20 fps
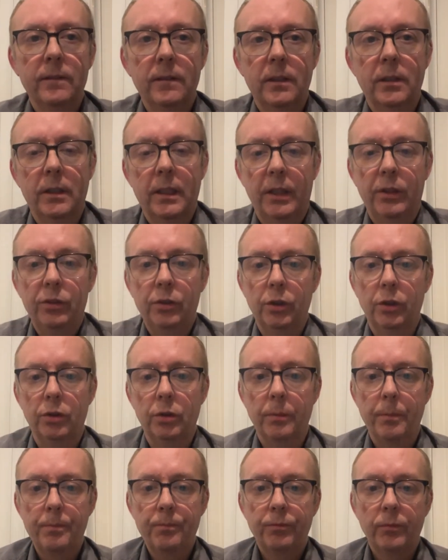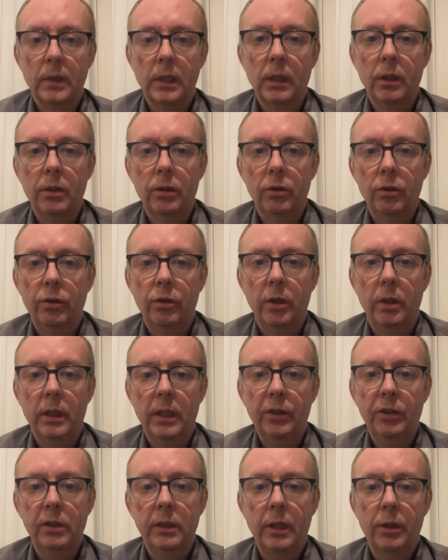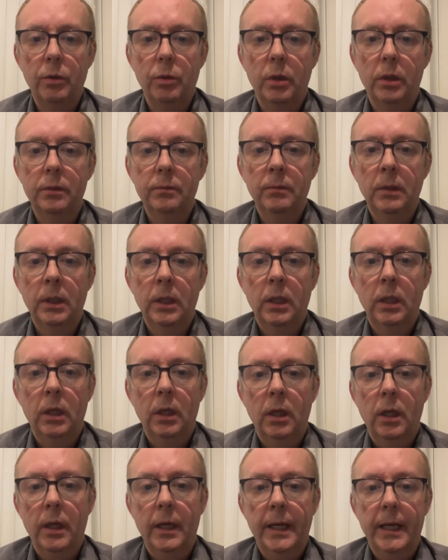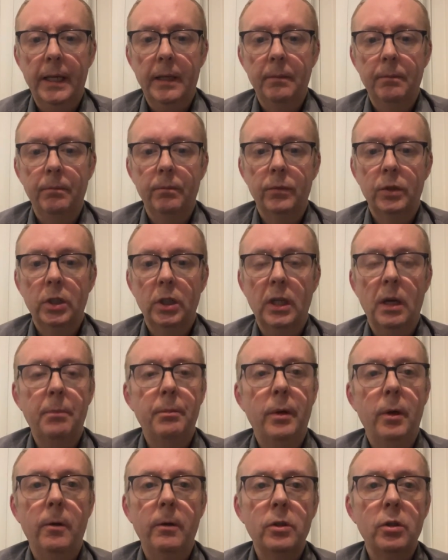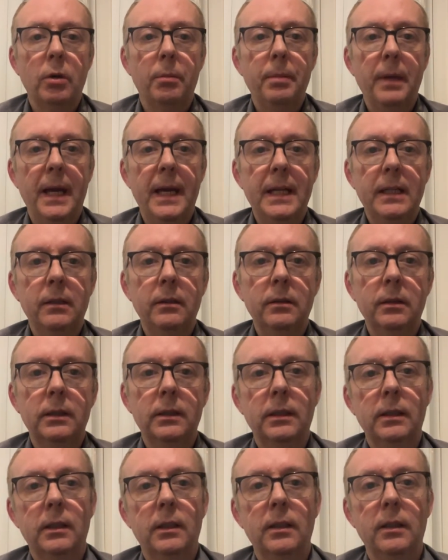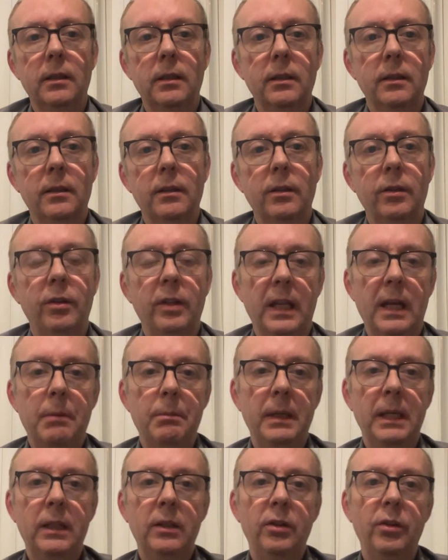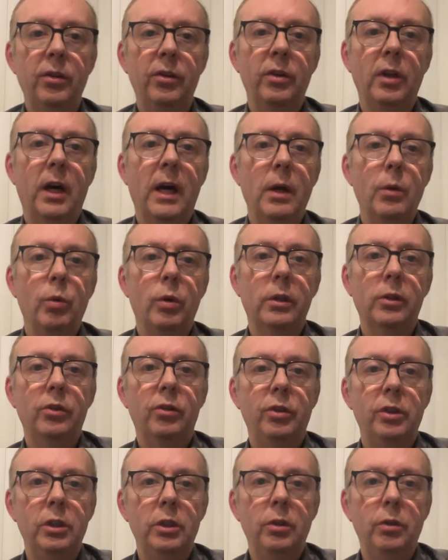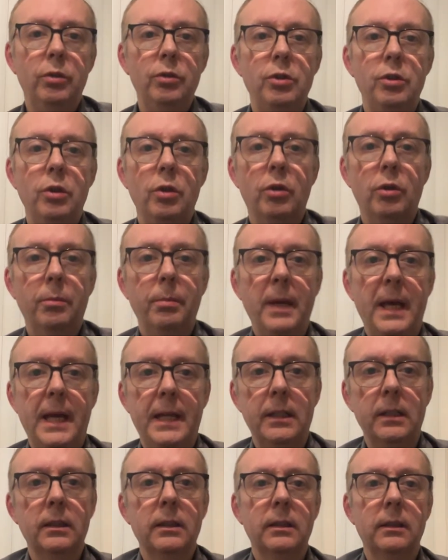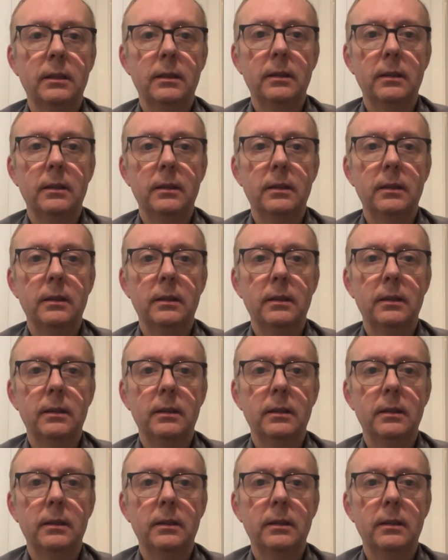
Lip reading: Well, that's good. So that's another one. Can I borrow your pen? So that means that I want to use your pen.